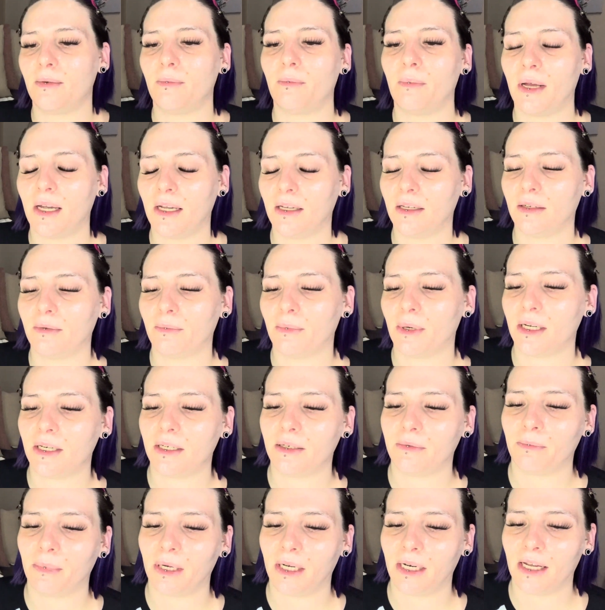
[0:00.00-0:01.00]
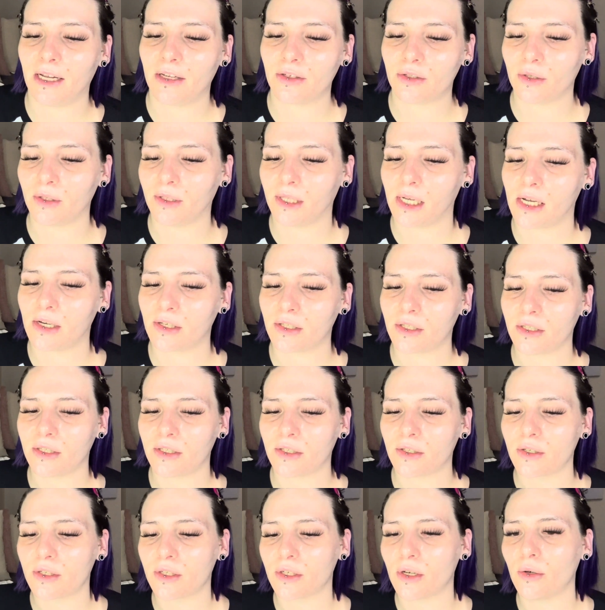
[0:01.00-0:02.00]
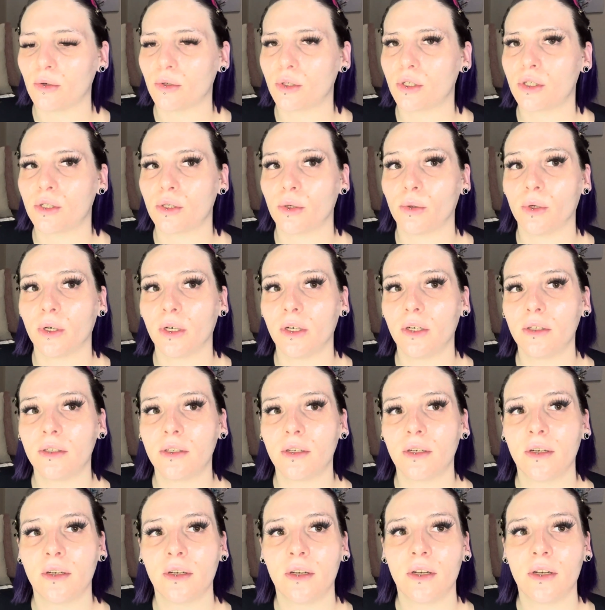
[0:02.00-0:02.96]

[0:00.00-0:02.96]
my natural lashes are so short.